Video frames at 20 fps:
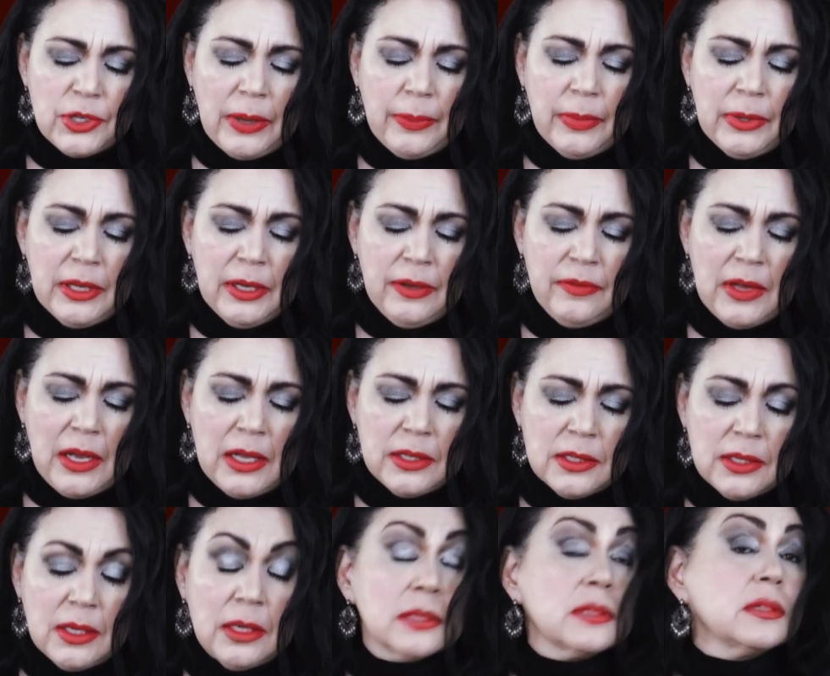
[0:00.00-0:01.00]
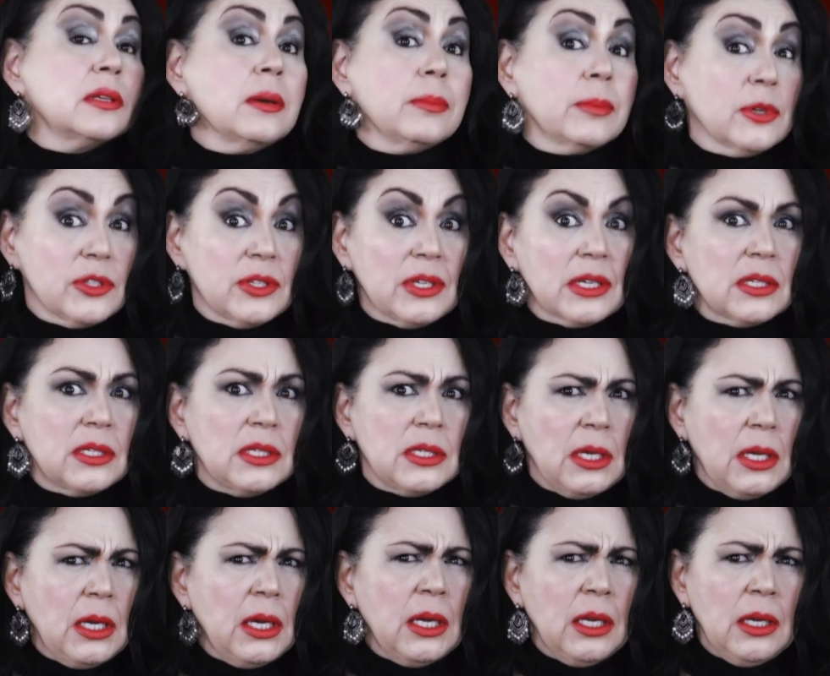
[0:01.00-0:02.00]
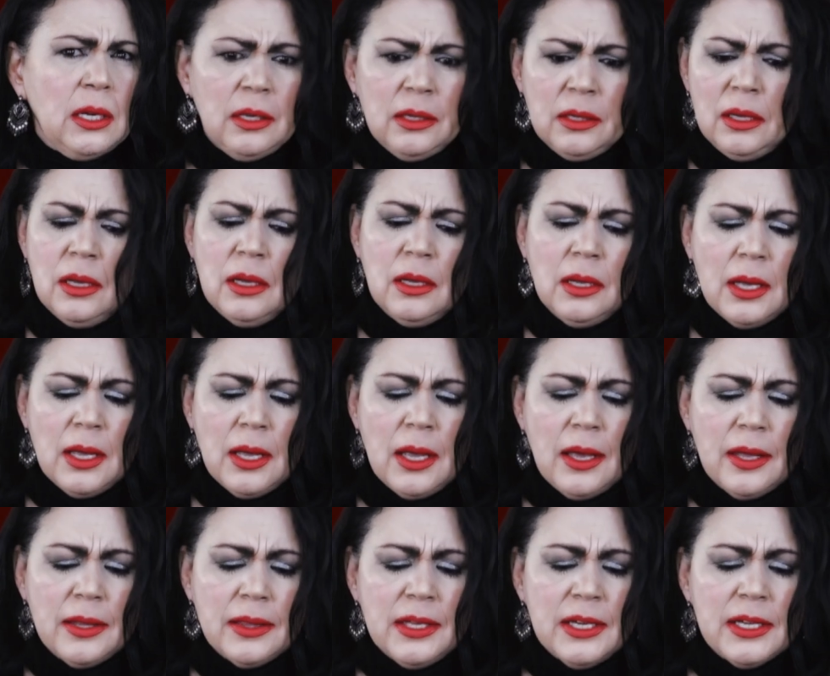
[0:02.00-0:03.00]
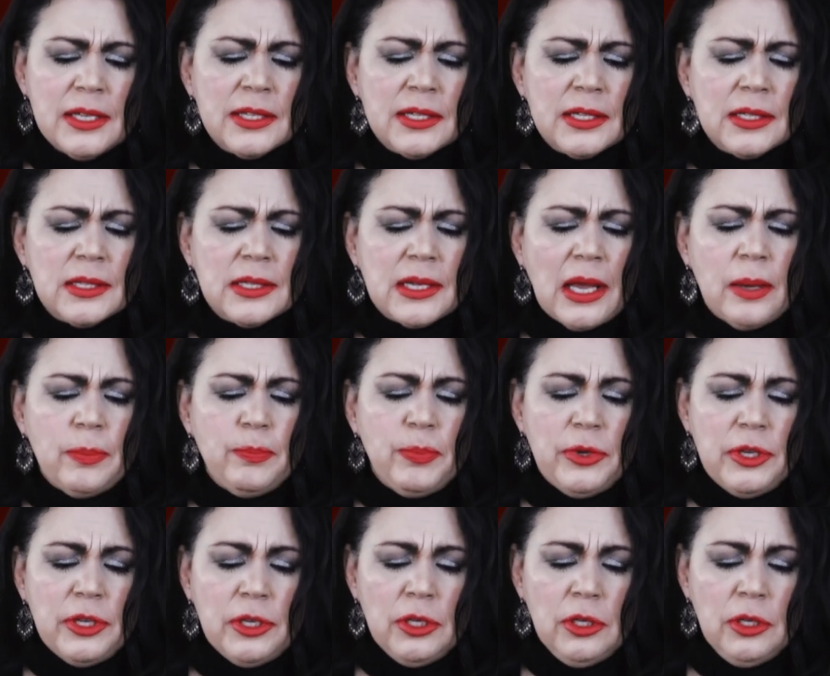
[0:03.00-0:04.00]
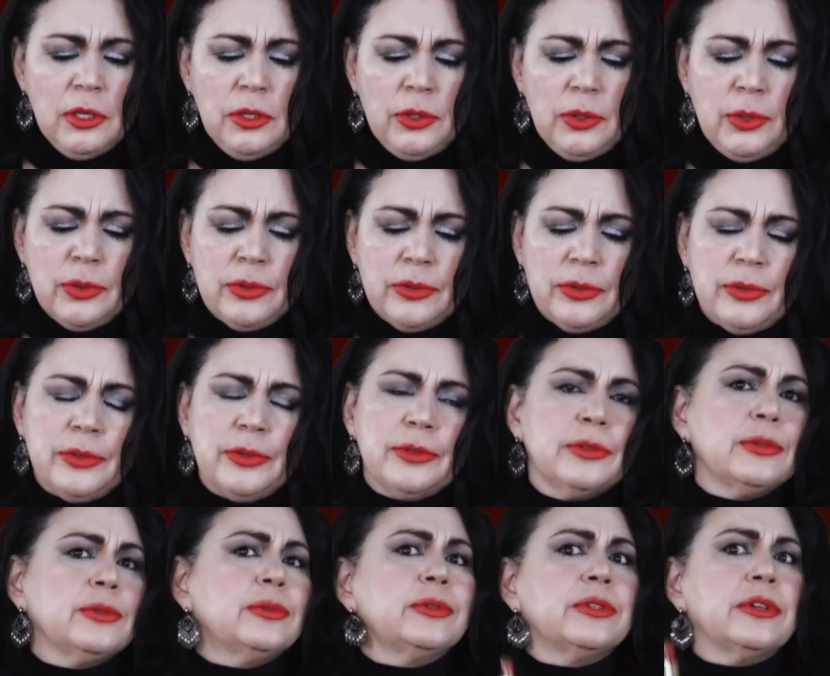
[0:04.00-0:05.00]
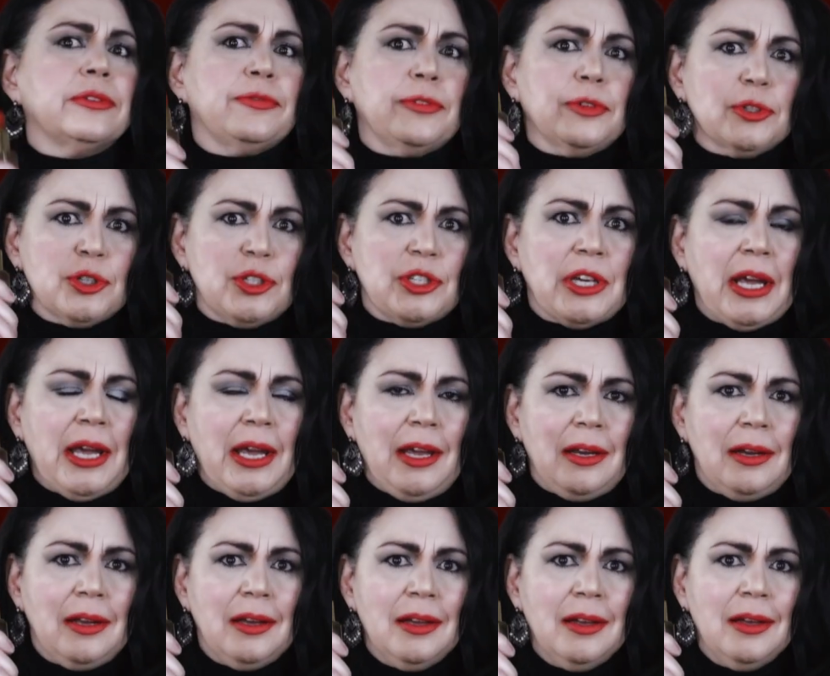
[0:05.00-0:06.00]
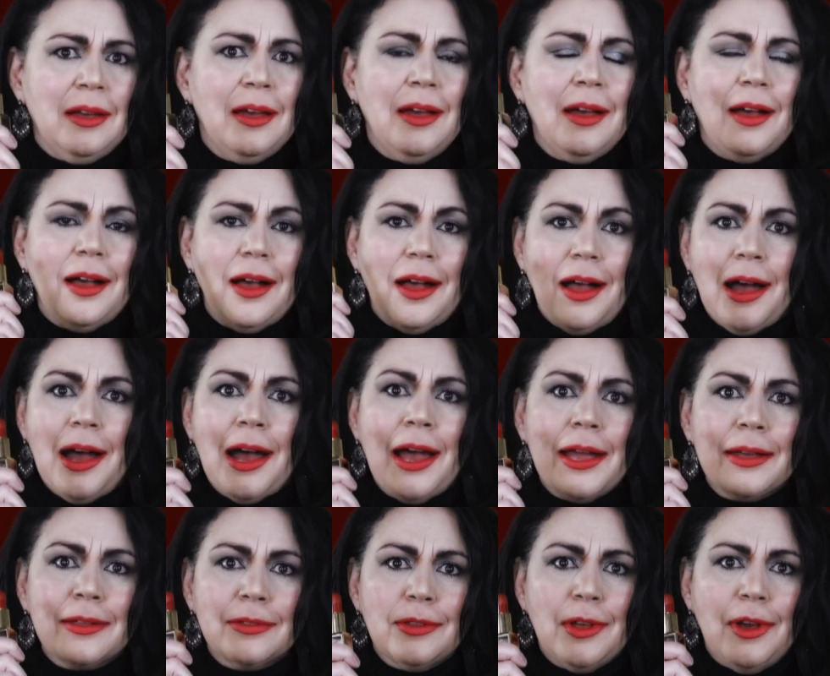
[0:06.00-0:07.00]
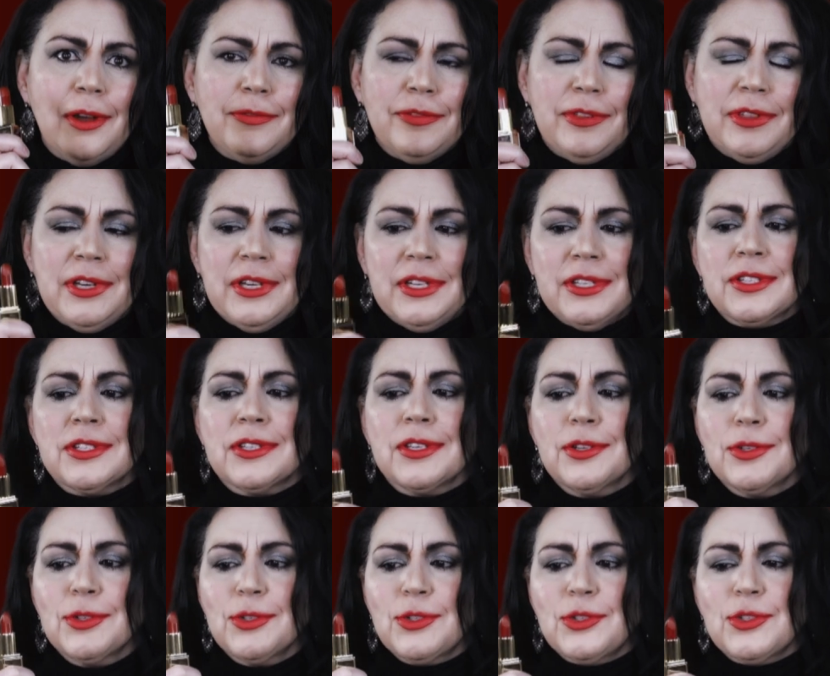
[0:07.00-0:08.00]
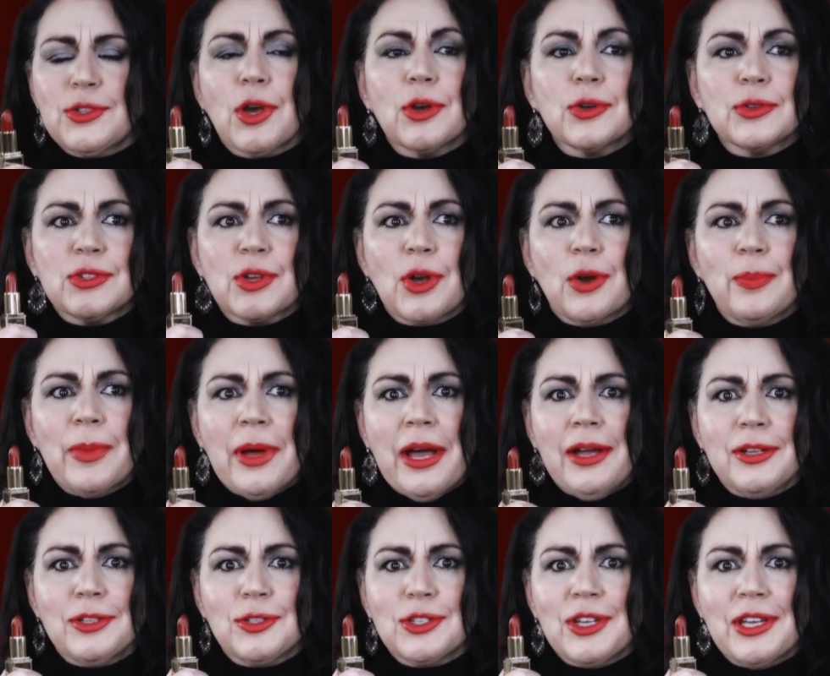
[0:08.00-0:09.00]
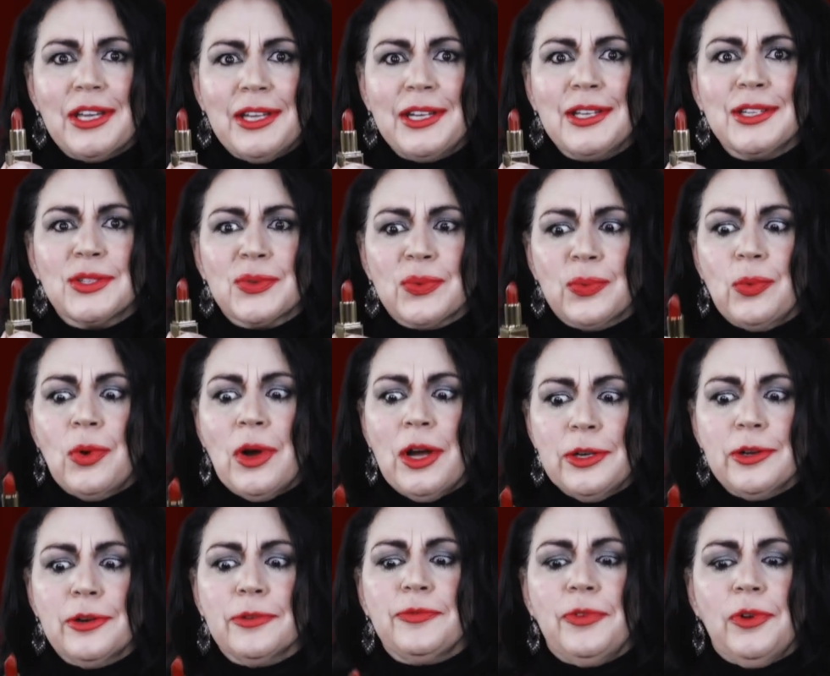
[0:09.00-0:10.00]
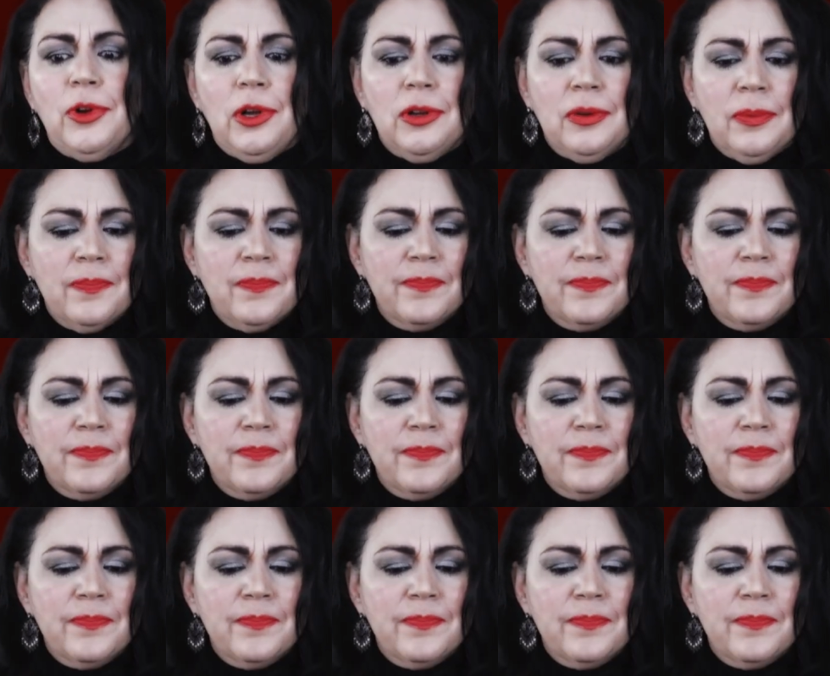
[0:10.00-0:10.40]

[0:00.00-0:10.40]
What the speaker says: I believe that says number 16. This is a beautiful shade. I love this so, so much. It is wonderful.